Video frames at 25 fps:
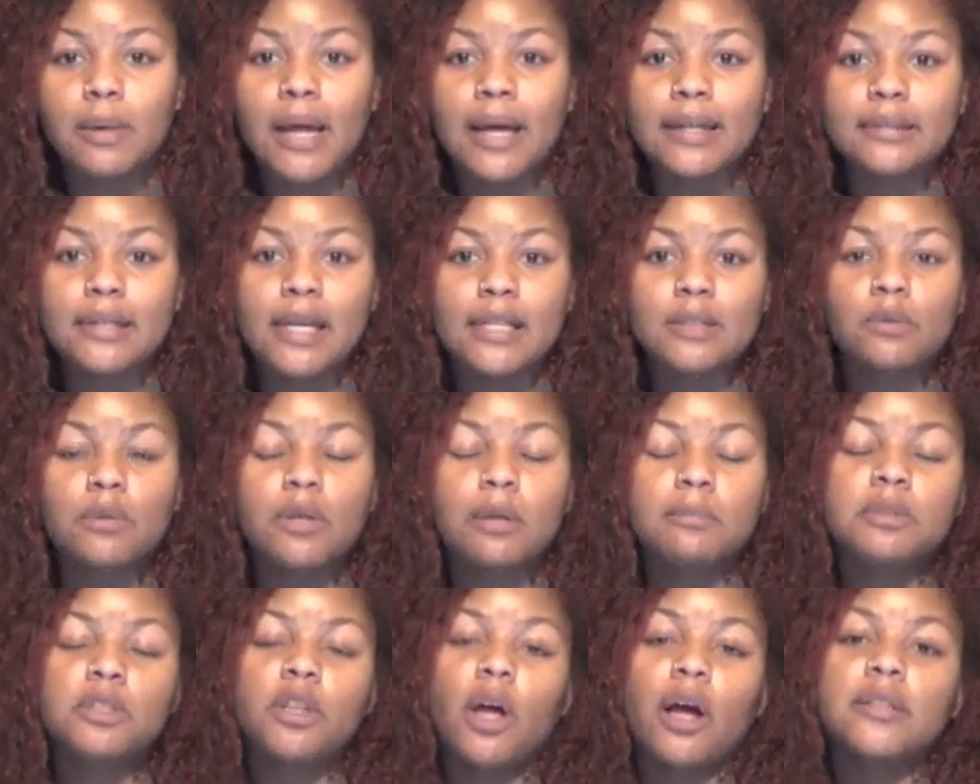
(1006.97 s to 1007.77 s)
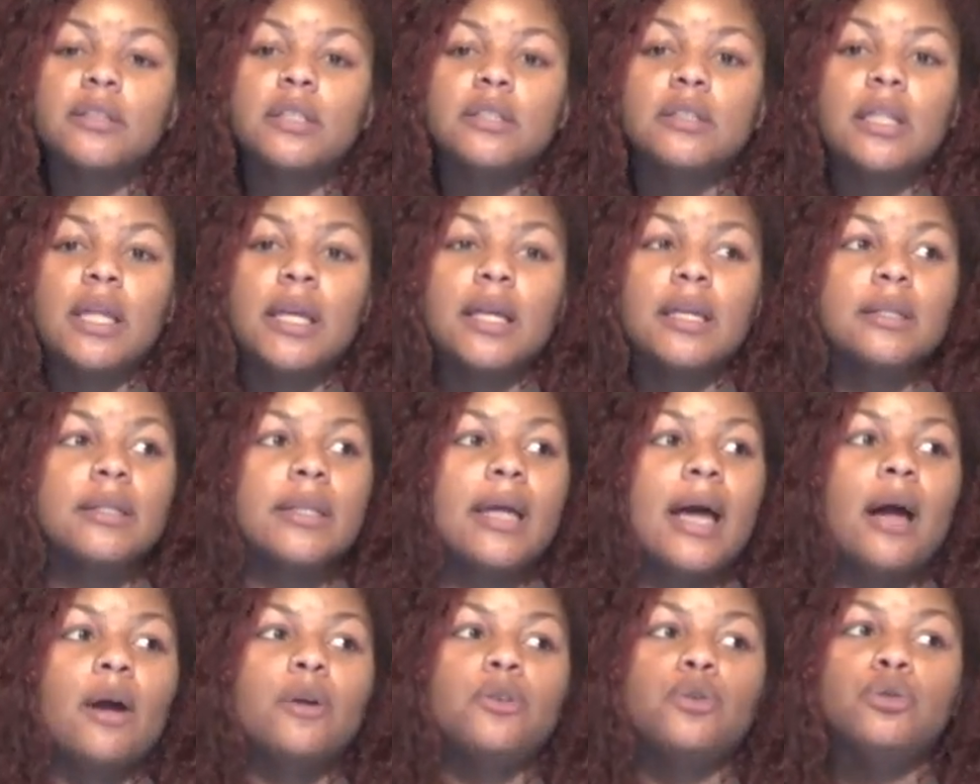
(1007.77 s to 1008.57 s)
Like, that's what I'm starting to think
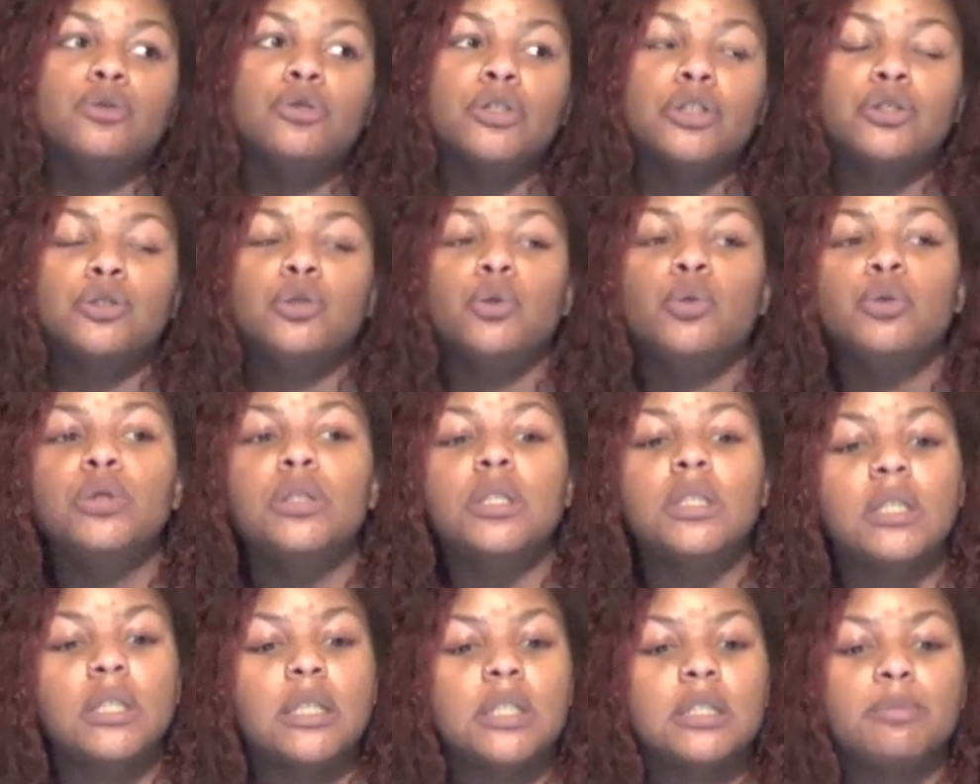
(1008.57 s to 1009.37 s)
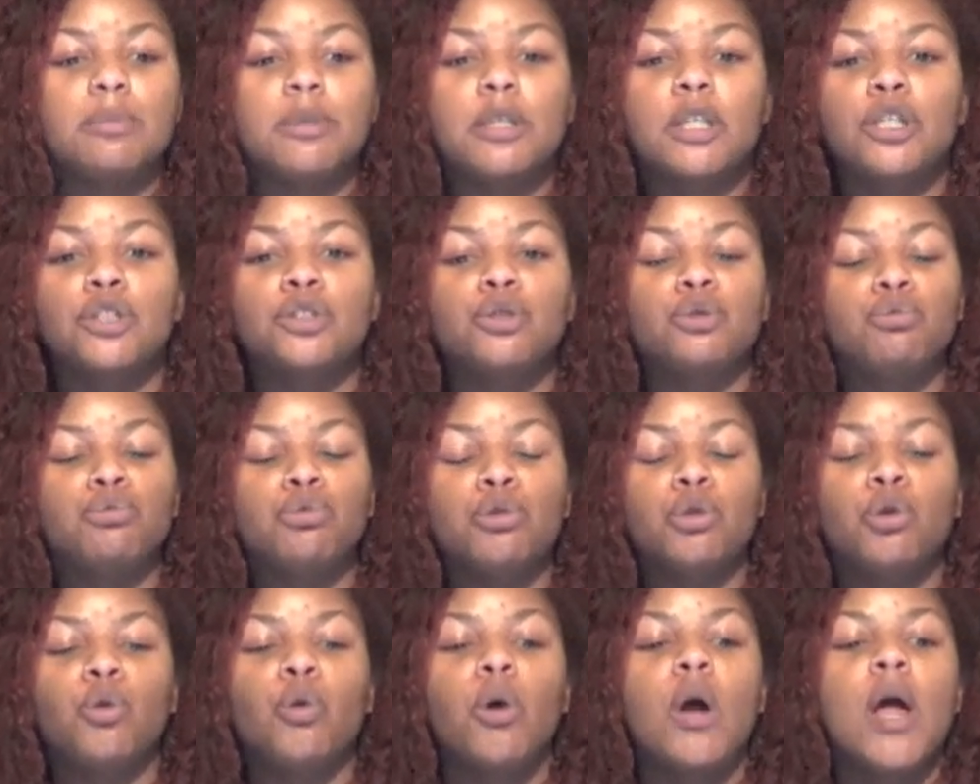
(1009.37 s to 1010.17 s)
now. You just using this because you
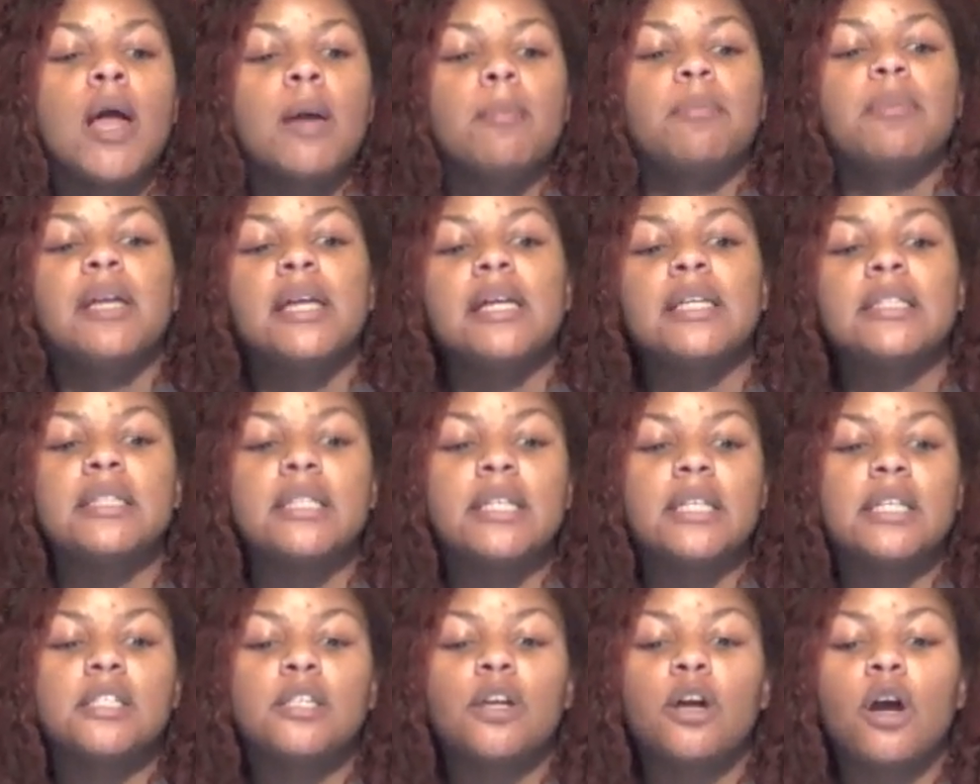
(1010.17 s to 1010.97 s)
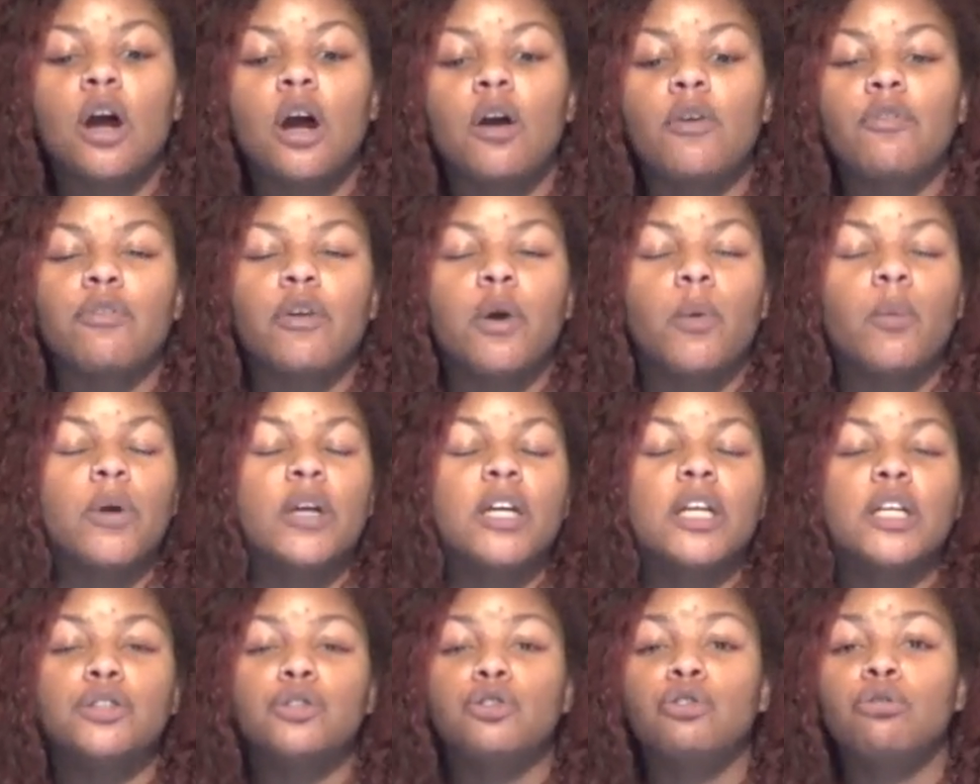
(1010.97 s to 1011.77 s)
knew being C's girlfriend
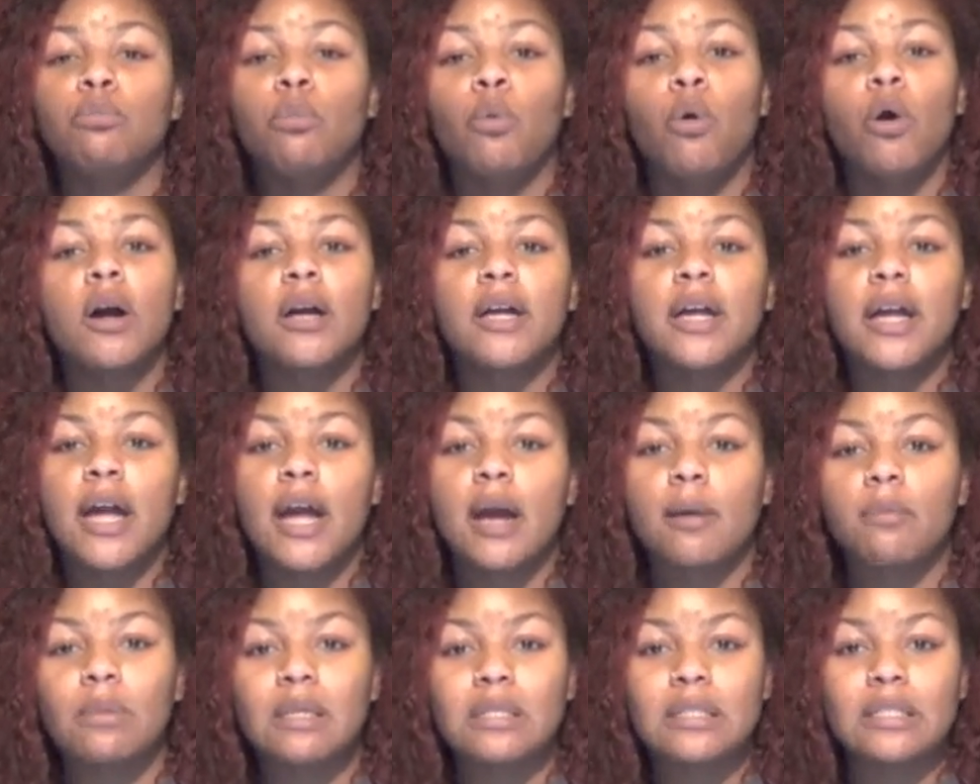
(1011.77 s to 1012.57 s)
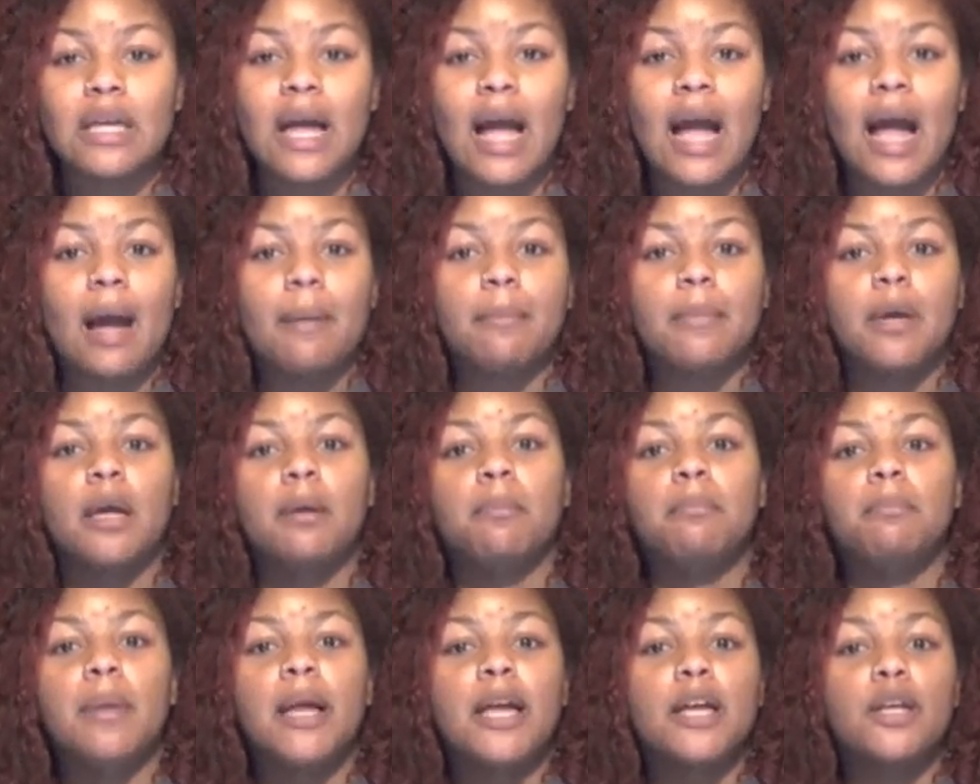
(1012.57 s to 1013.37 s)
would get you more camera time
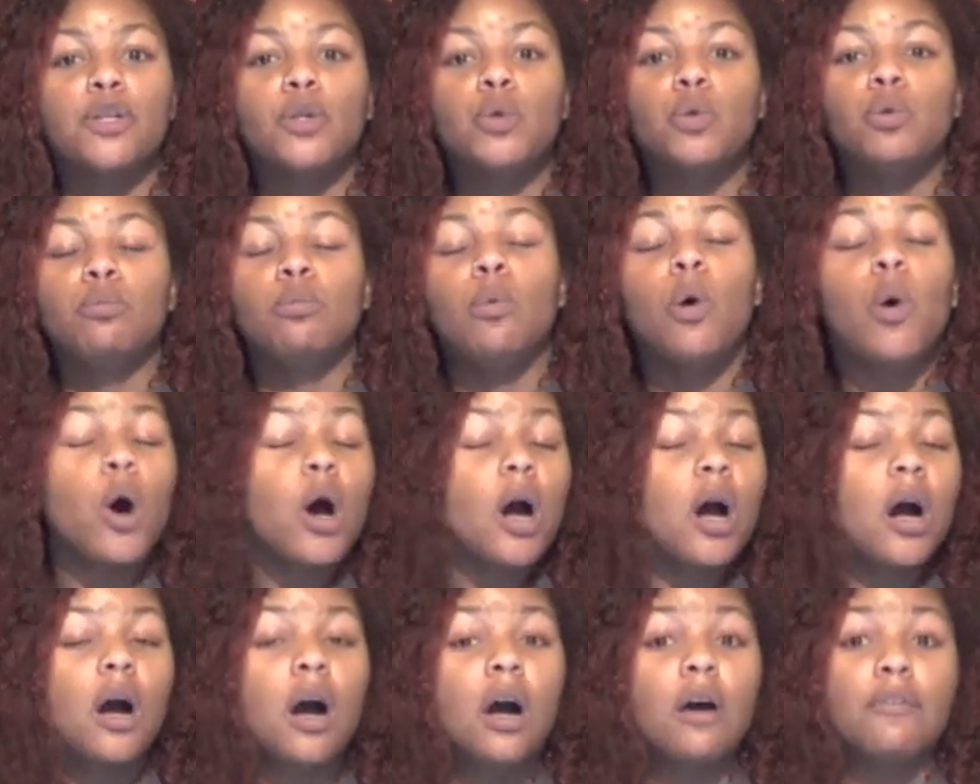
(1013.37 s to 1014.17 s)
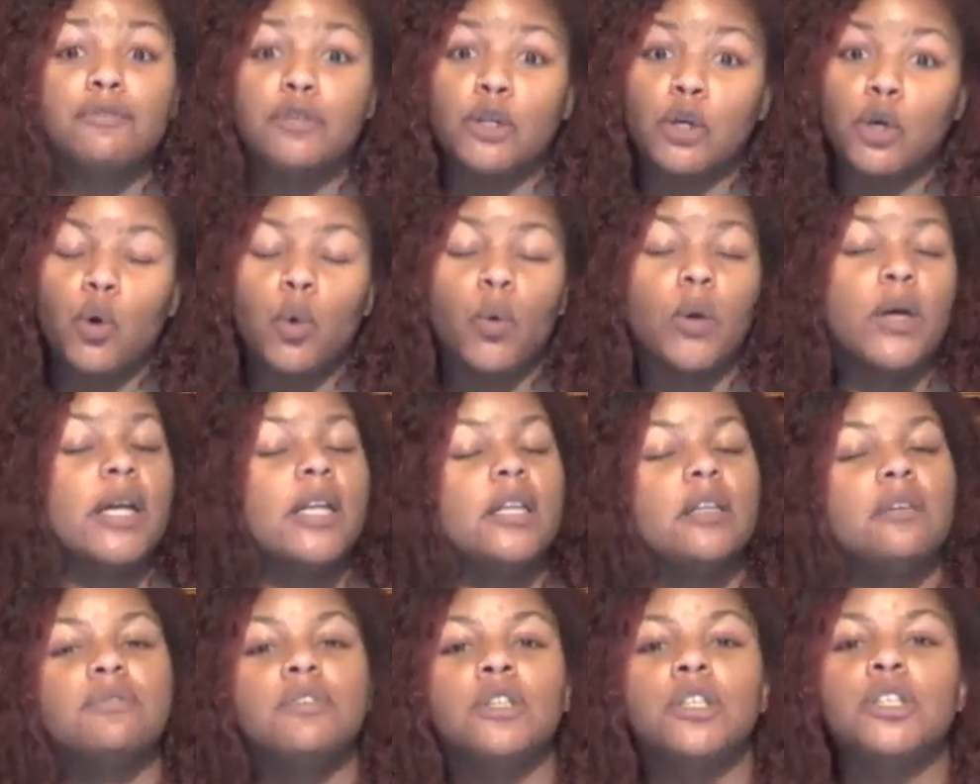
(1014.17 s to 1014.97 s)
and make you more of the
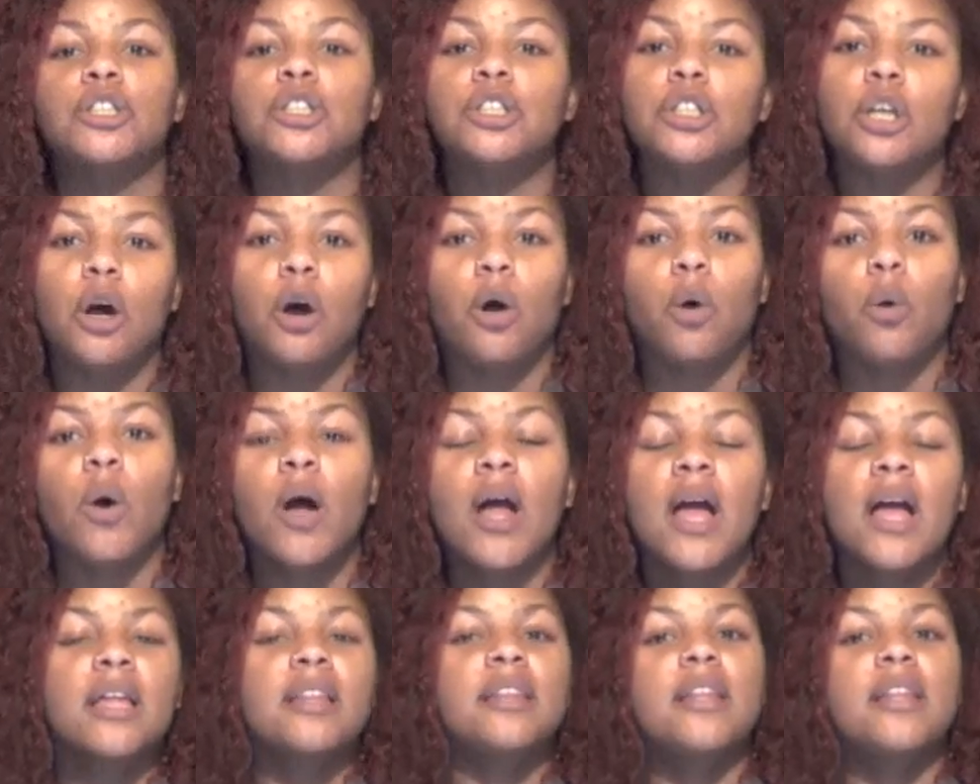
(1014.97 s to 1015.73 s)
queen of the show